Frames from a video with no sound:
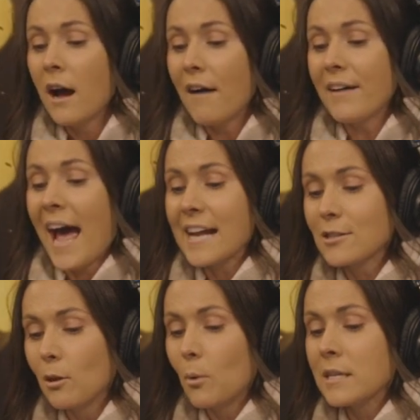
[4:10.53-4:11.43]
of a
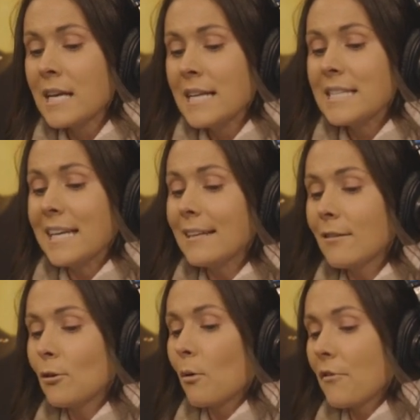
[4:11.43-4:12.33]
hassle it was to get
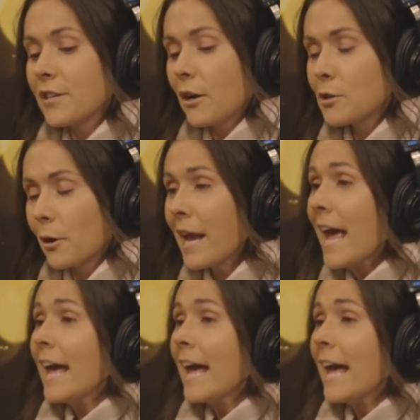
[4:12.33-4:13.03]
to the Northern Territory.